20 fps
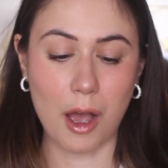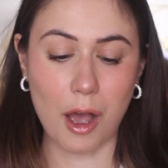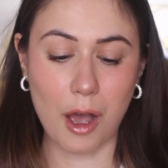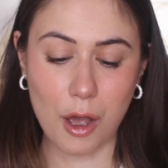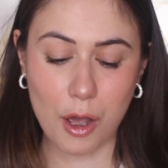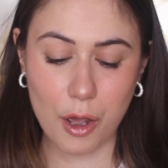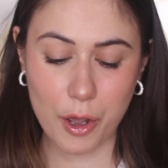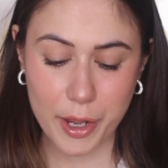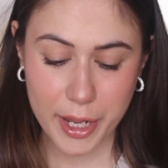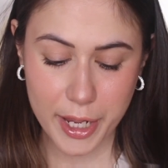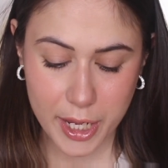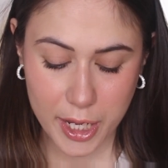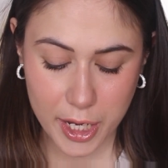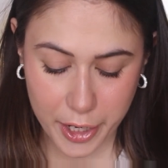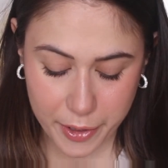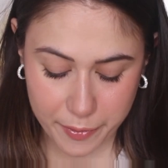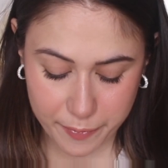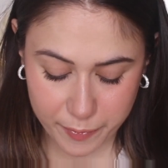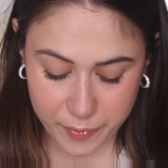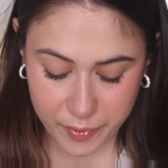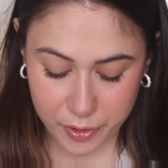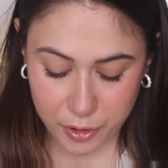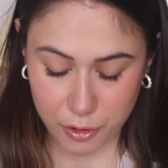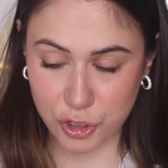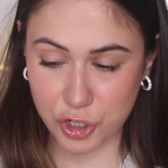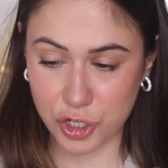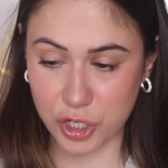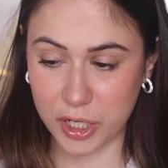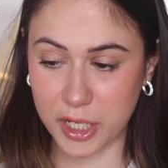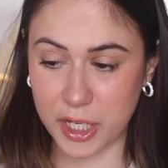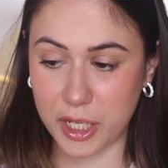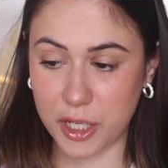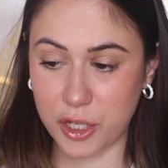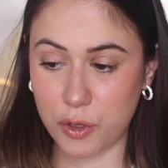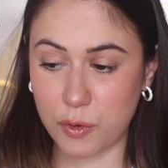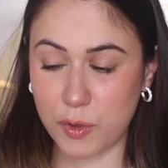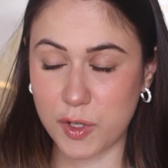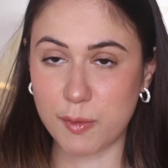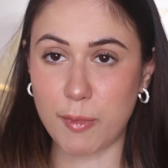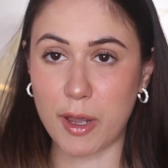I usually
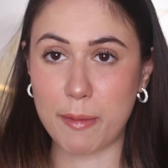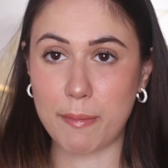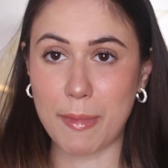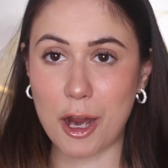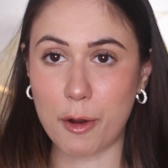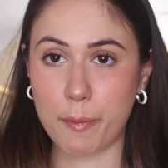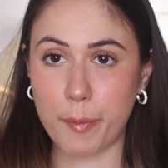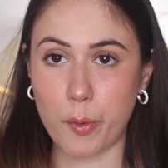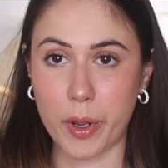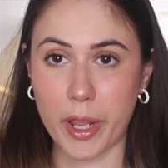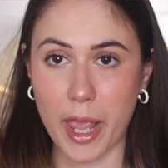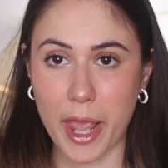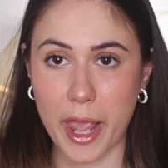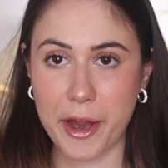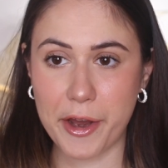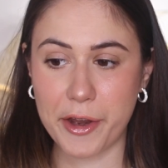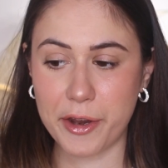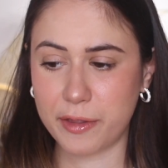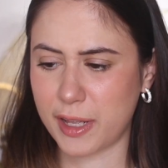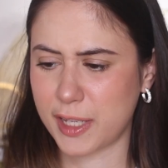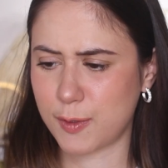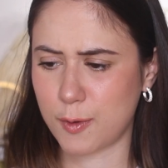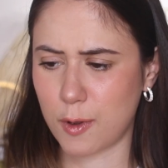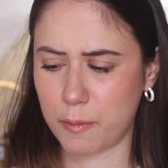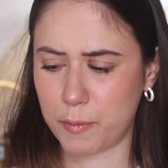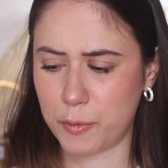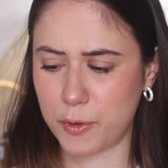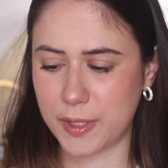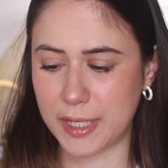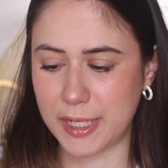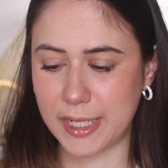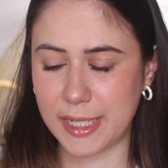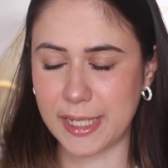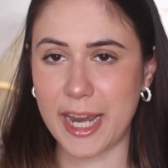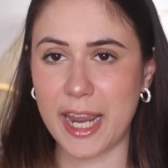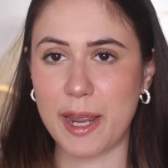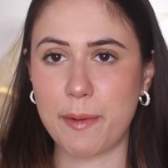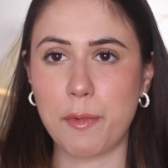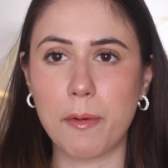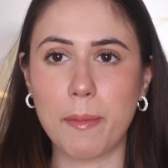use my MacBook Air. That's what I'm using
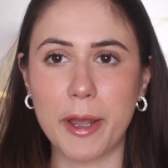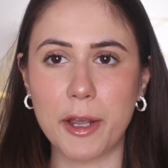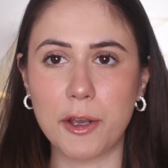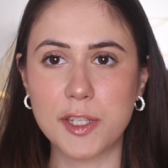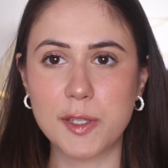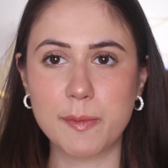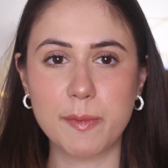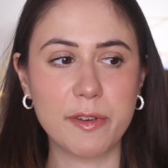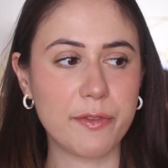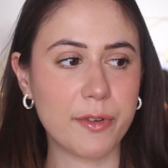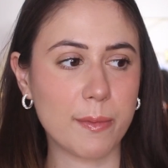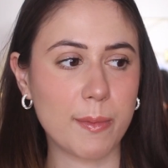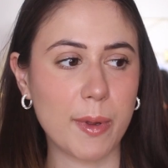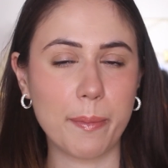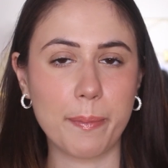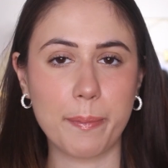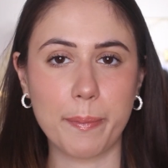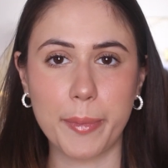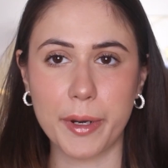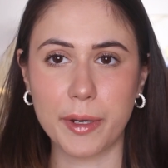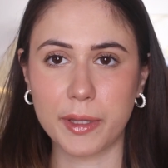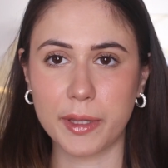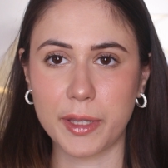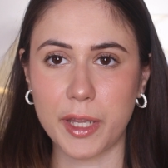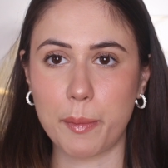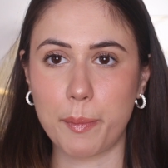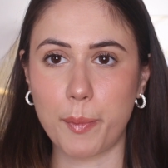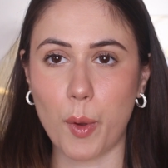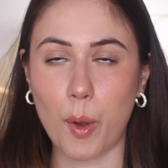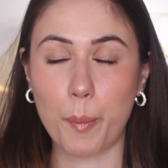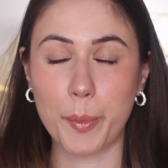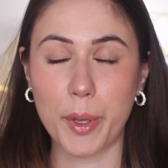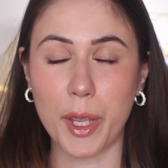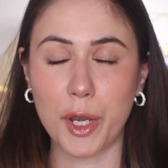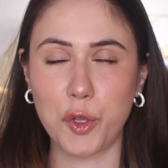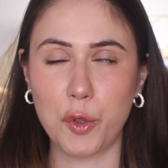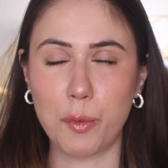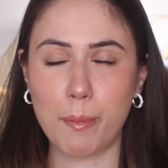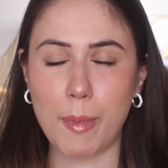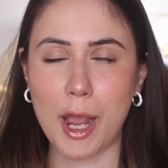today. But my husband for my birthday bought me a
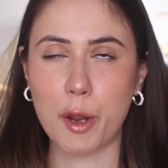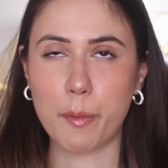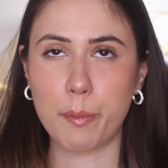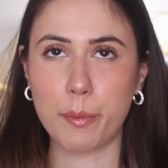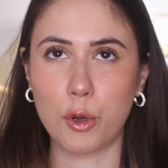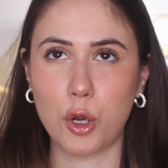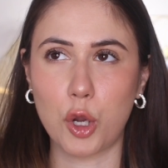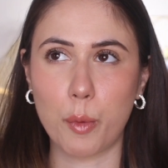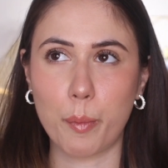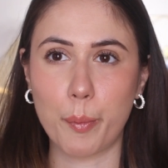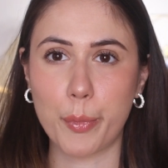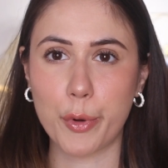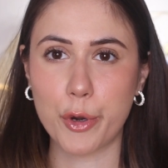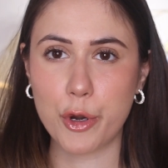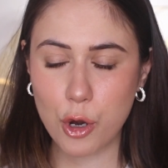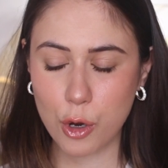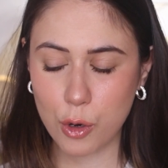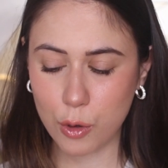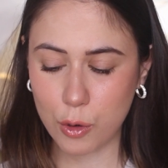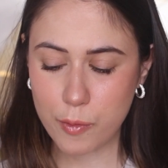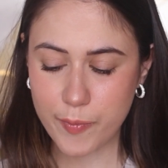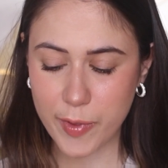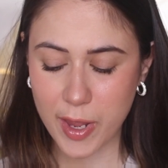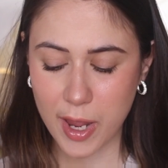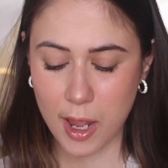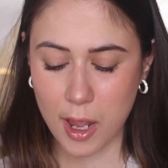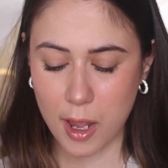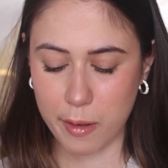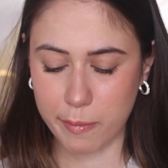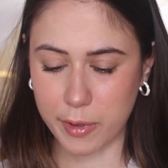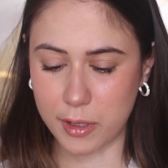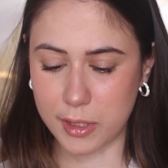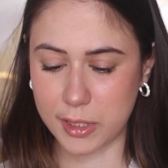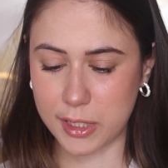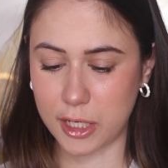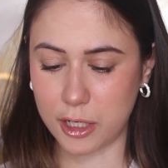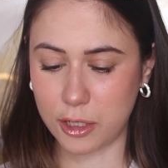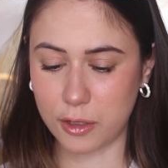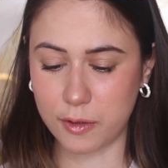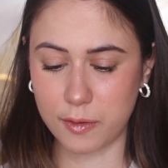new MacBook Pro
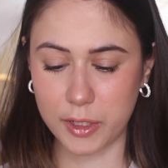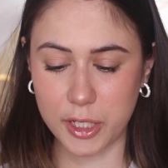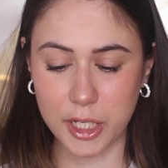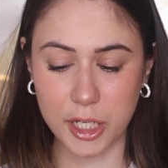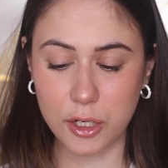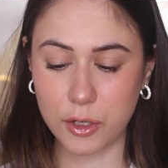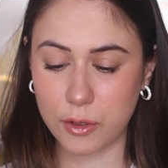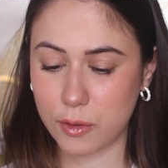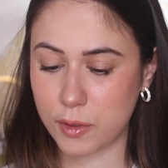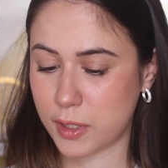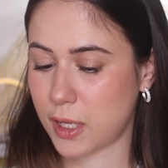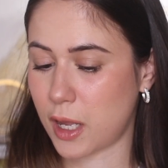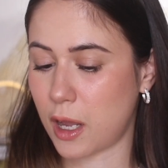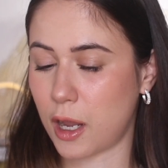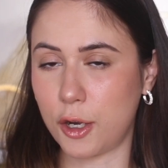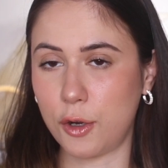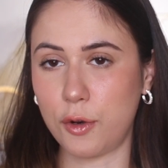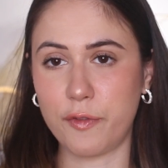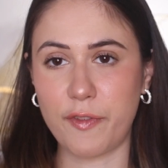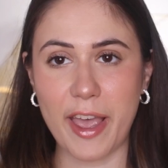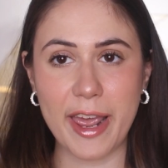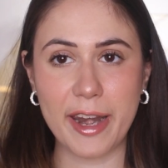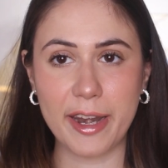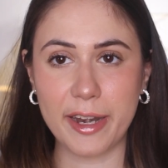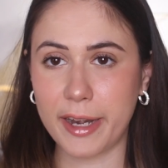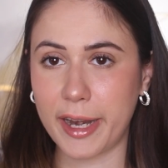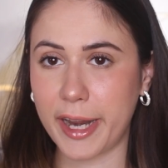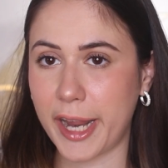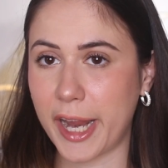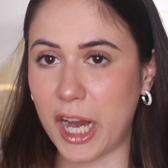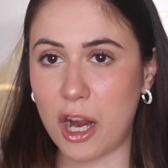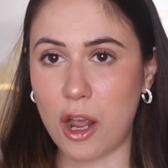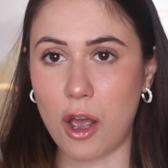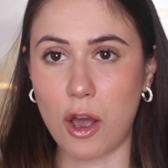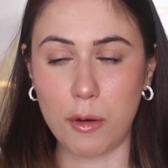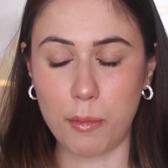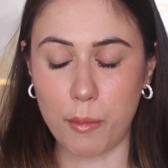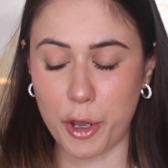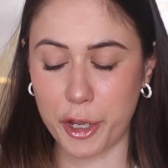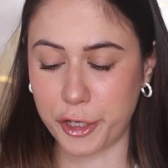because he knows that I love editing
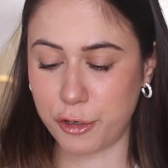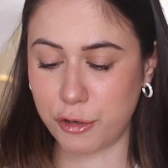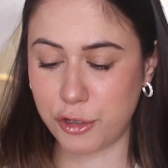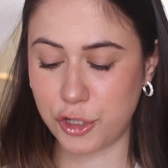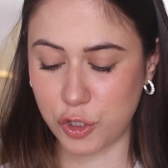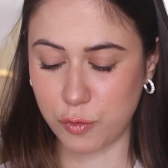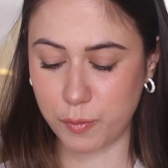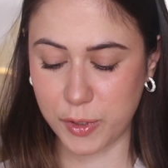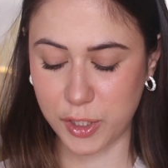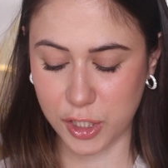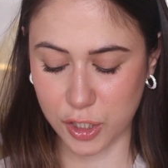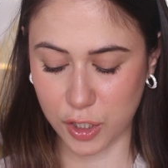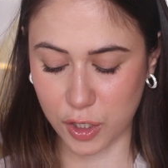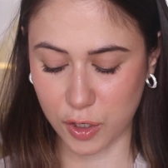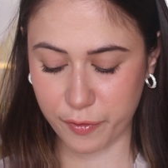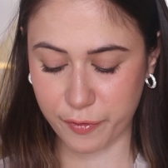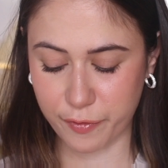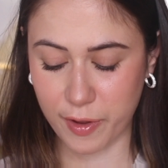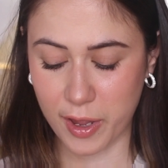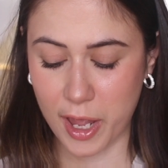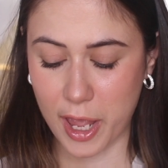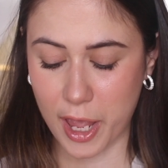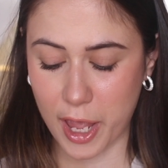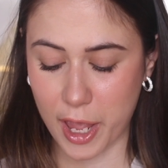all my YouTube stuff.